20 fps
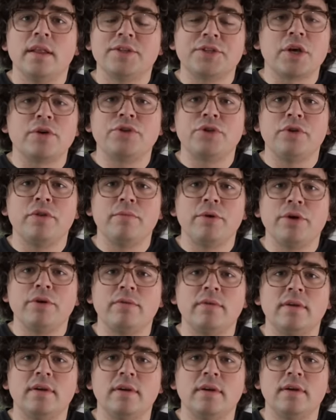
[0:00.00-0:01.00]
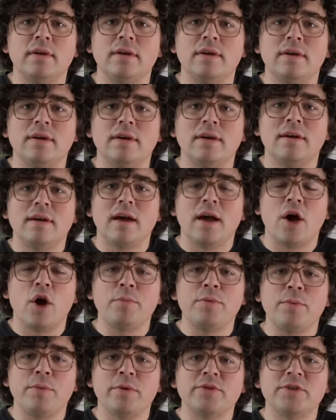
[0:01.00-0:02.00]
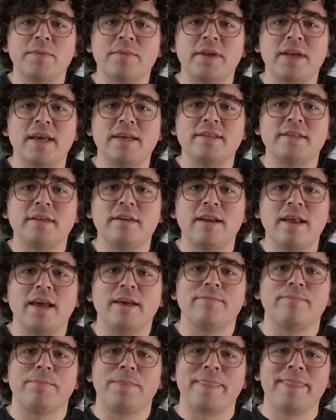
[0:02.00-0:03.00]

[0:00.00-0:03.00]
go to the moon. I hope you brew something tasty today.